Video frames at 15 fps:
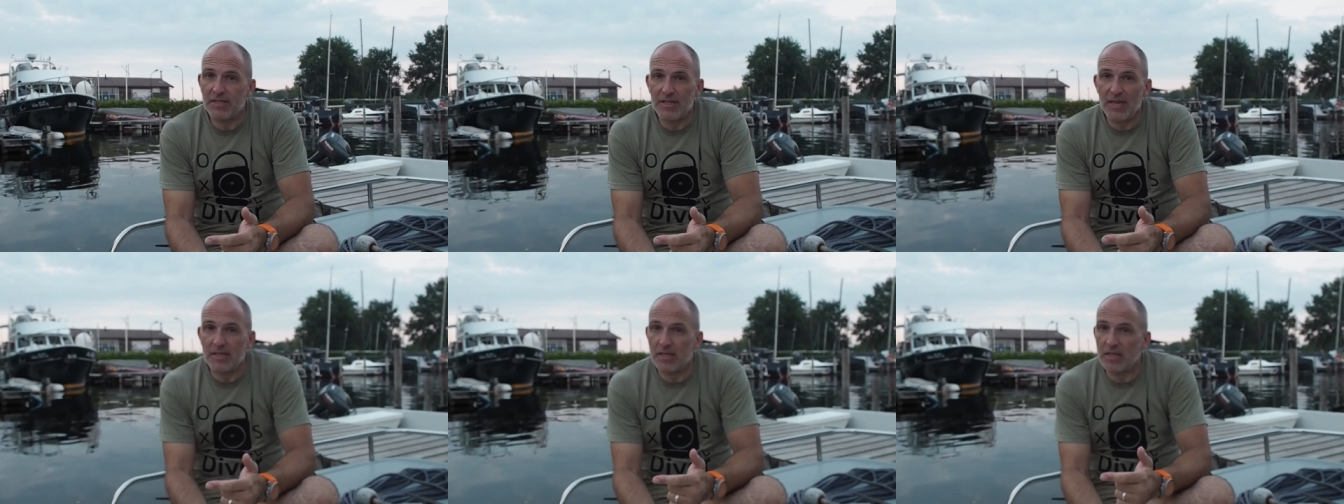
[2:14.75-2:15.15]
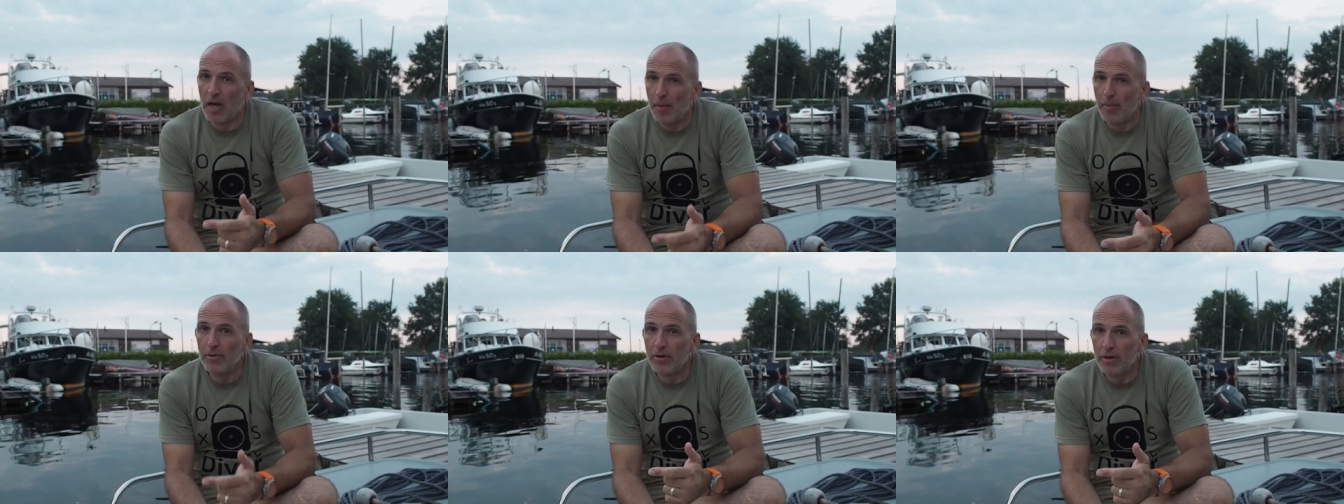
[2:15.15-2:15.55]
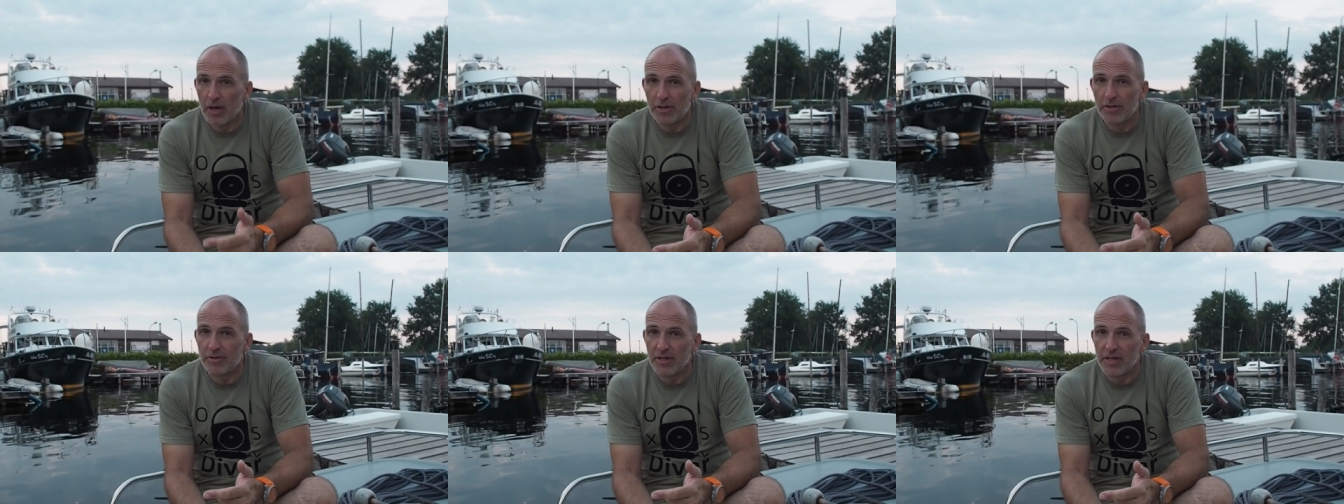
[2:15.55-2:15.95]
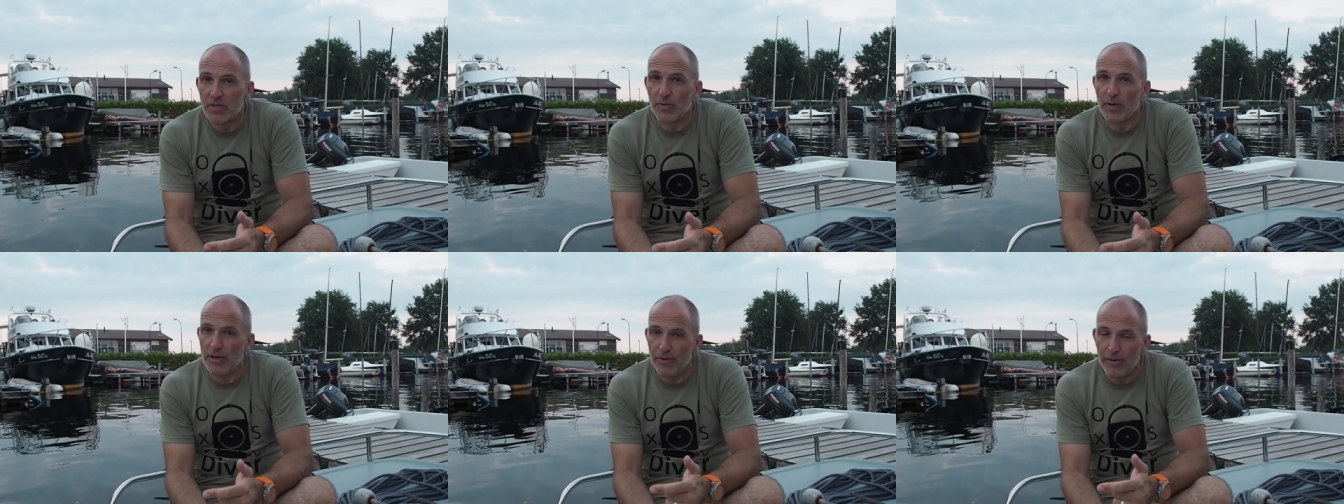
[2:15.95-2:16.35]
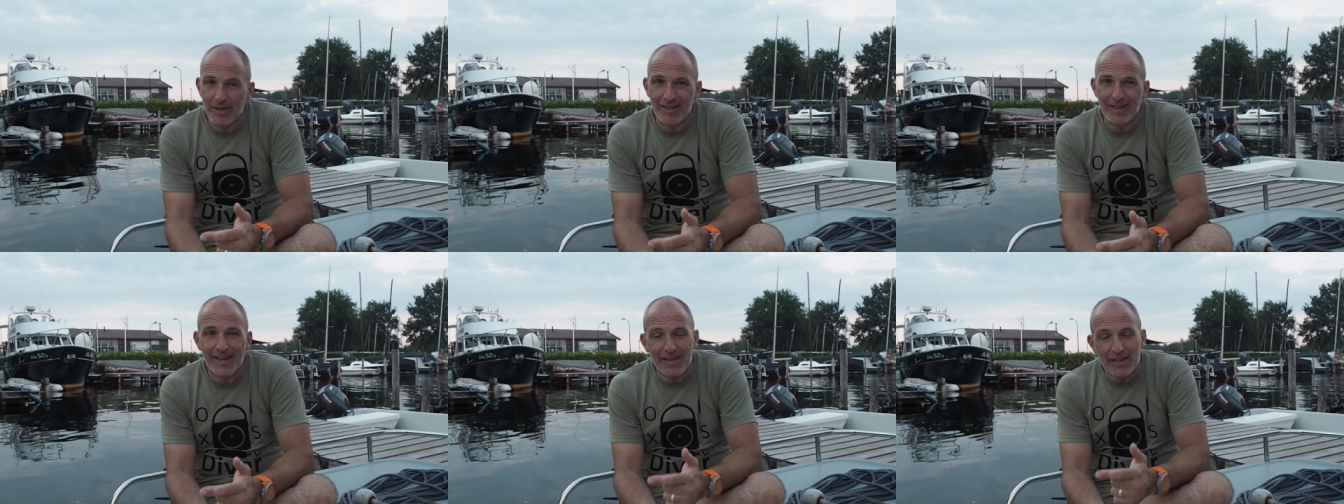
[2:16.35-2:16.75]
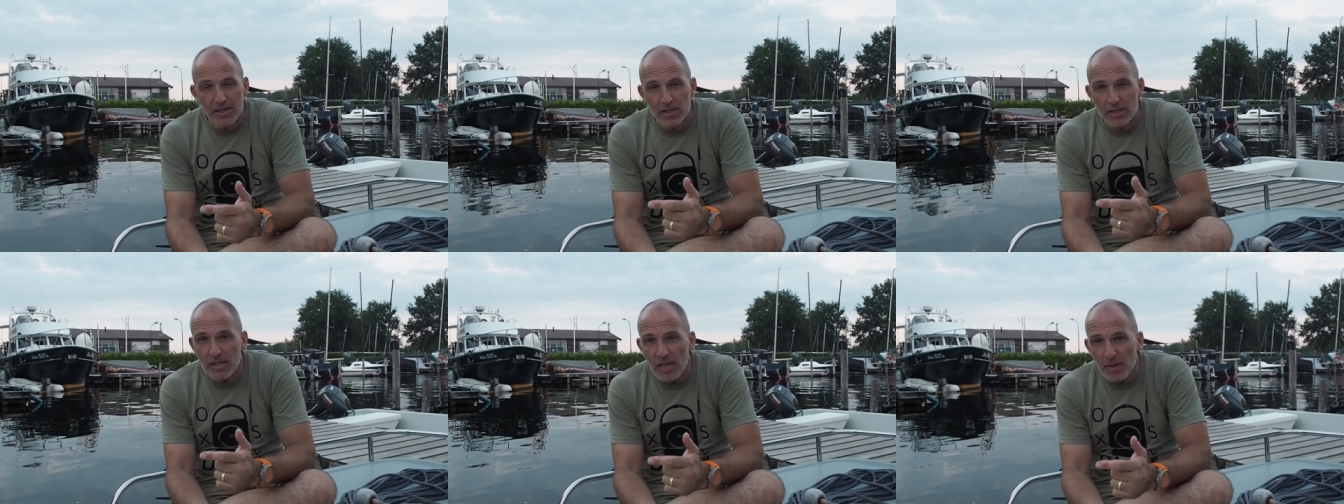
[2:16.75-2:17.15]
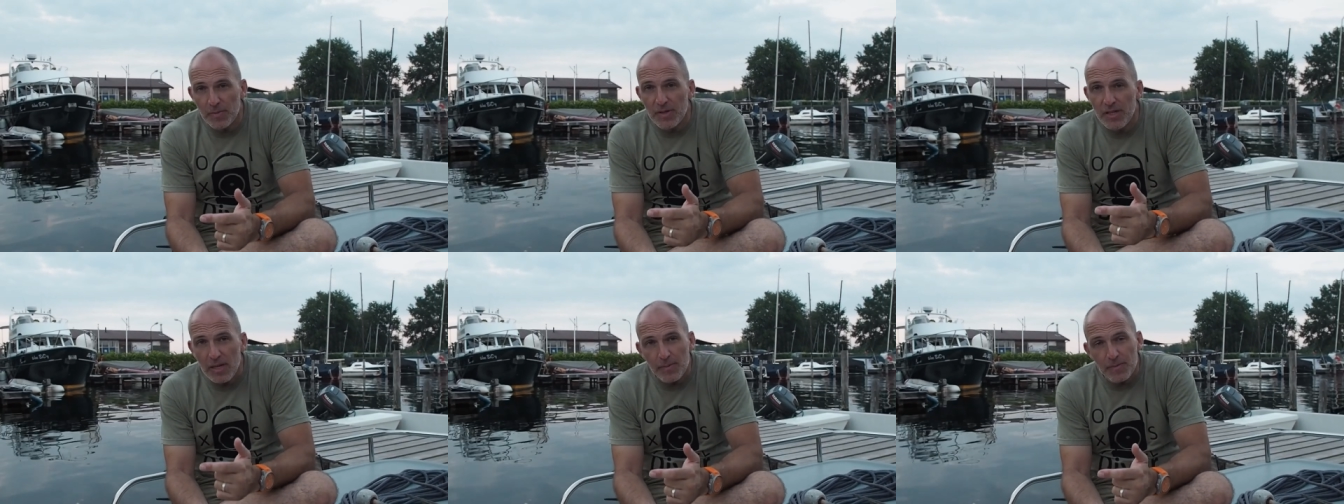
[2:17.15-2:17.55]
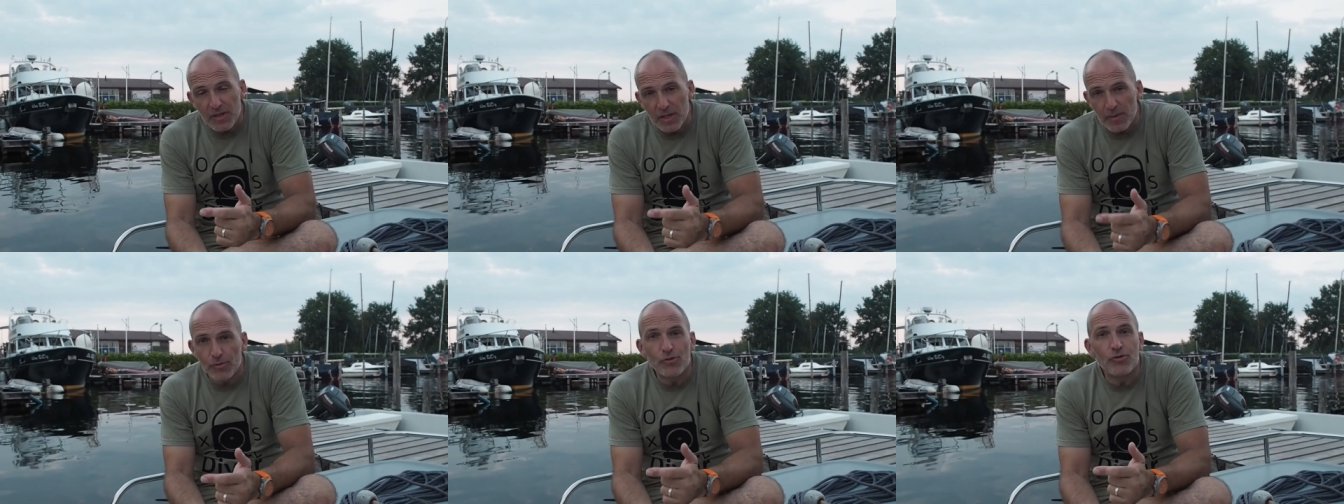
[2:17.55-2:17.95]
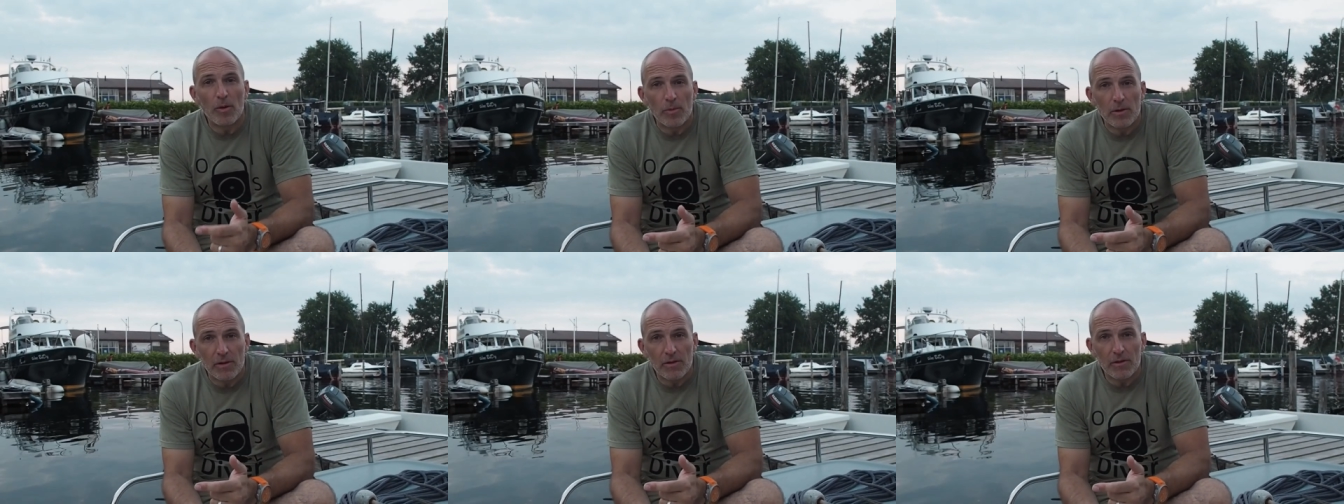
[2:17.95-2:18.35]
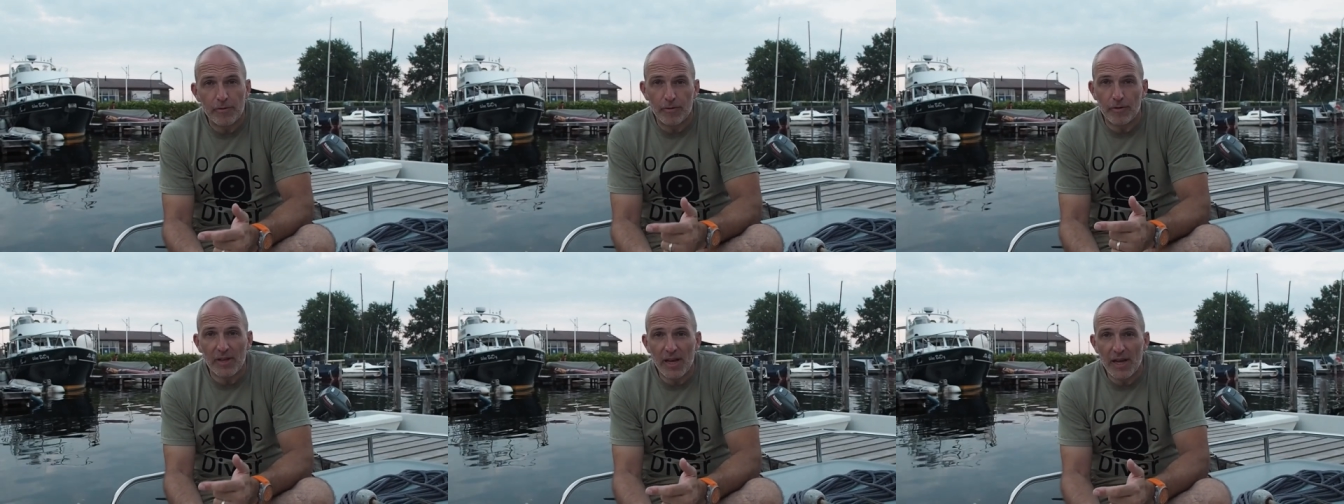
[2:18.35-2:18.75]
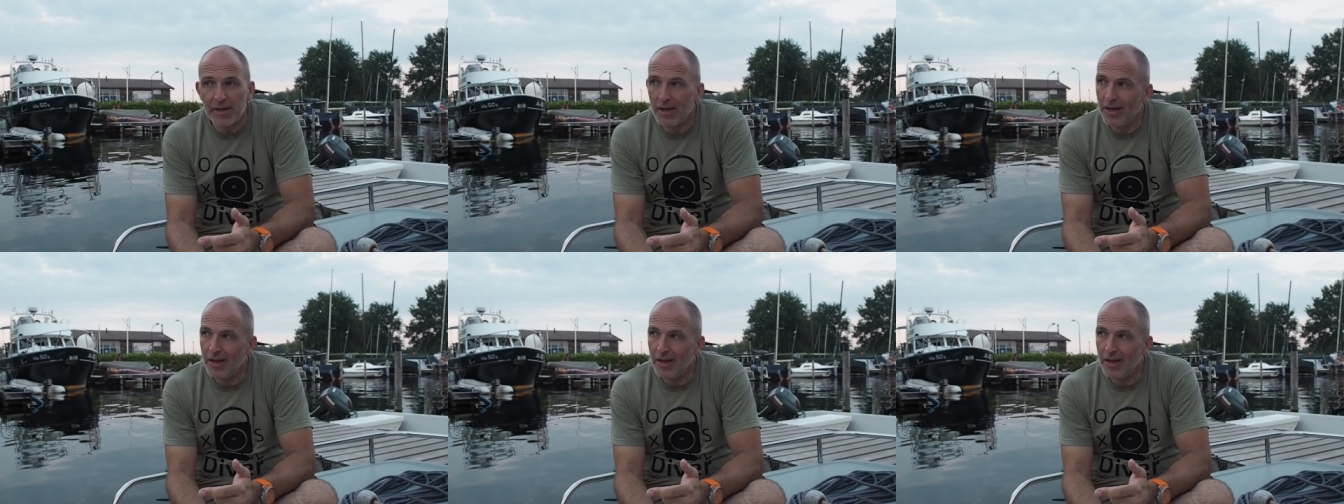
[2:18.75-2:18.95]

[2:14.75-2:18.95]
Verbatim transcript: There's a couple of countries where you can get in deep, deep, deep trouble for that.